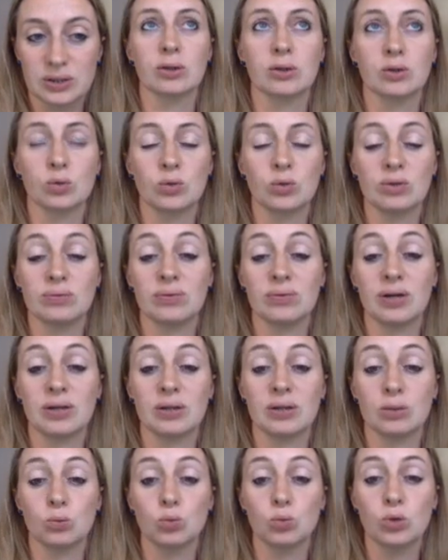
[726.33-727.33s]
You will
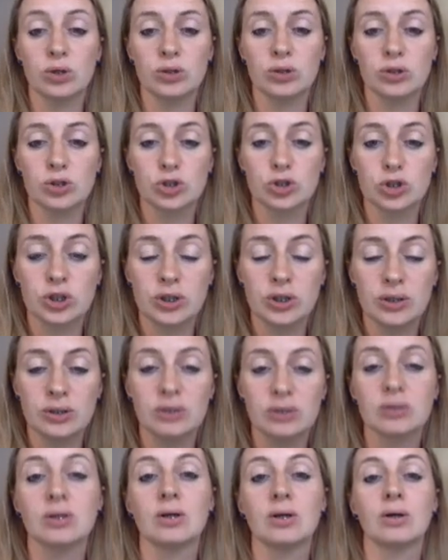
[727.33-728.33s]
find a
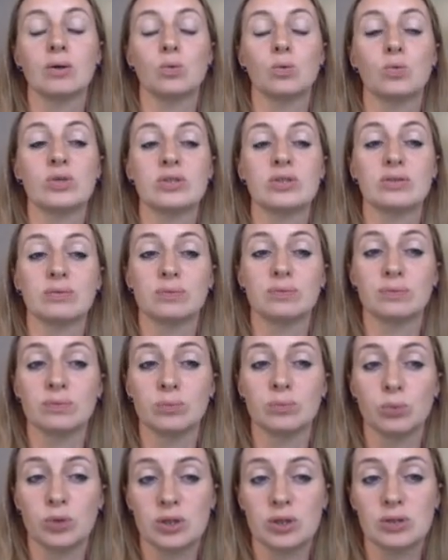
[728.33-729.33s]
worksheet with
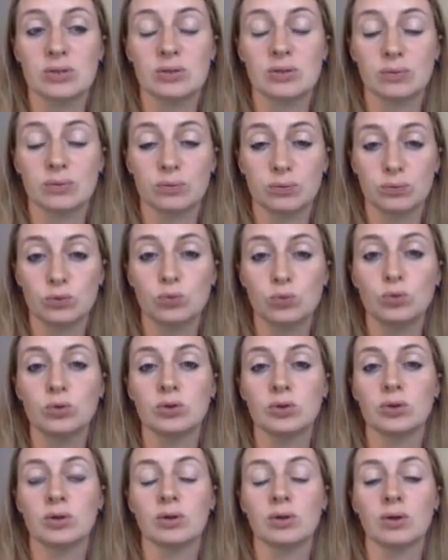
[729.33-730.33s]

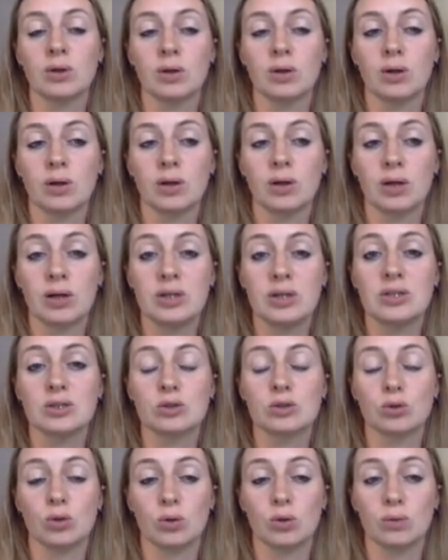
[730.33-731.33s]
full
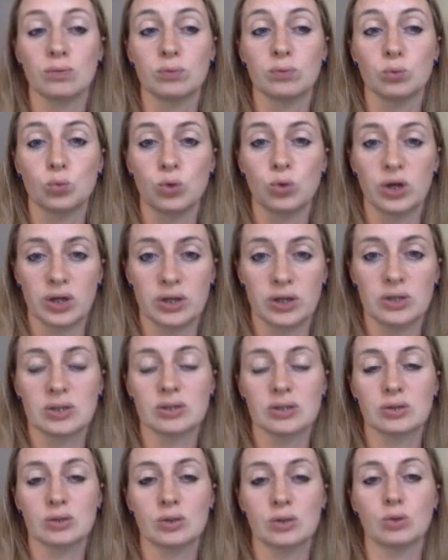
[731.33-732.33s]
list of
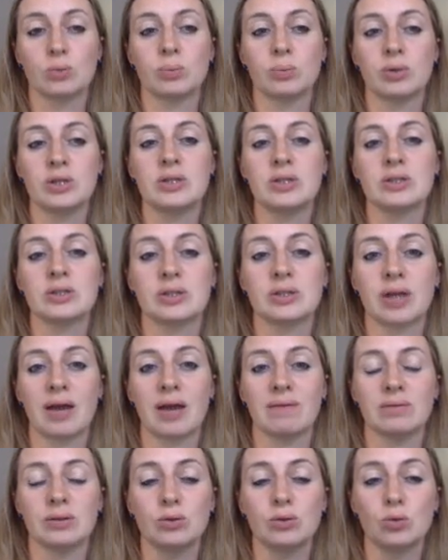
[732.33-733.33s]
words. So please
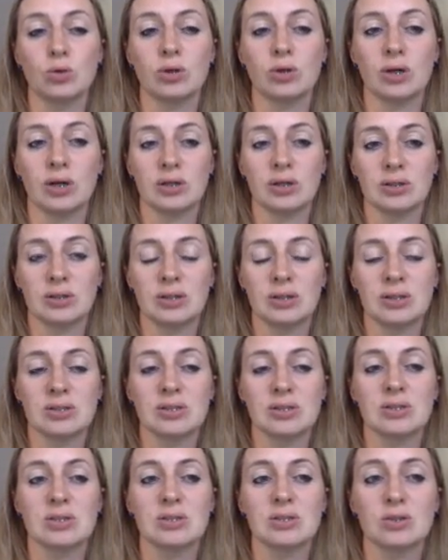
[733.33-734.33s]
have a look on in
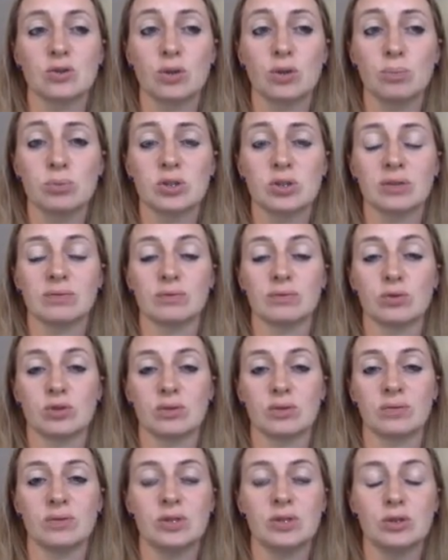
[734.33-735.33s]
the description for
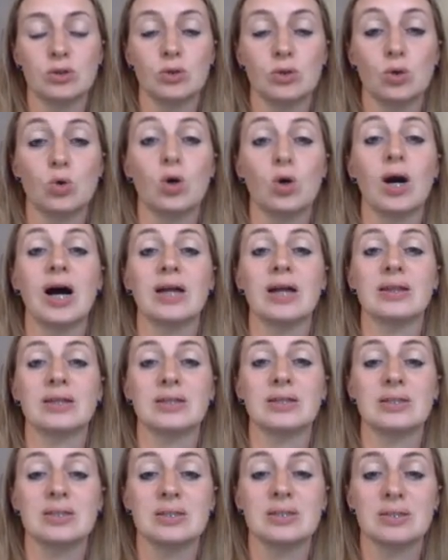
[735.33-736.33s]
the video or
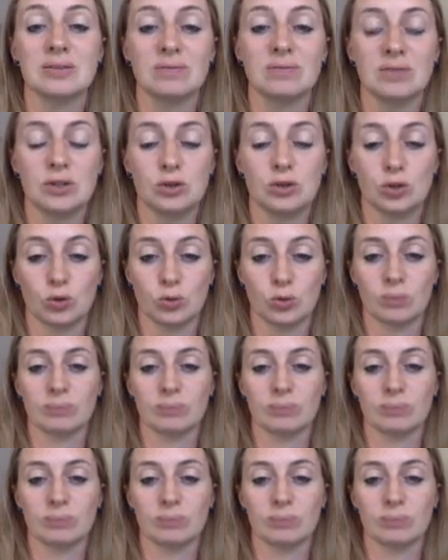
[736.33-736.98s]
underneath the video.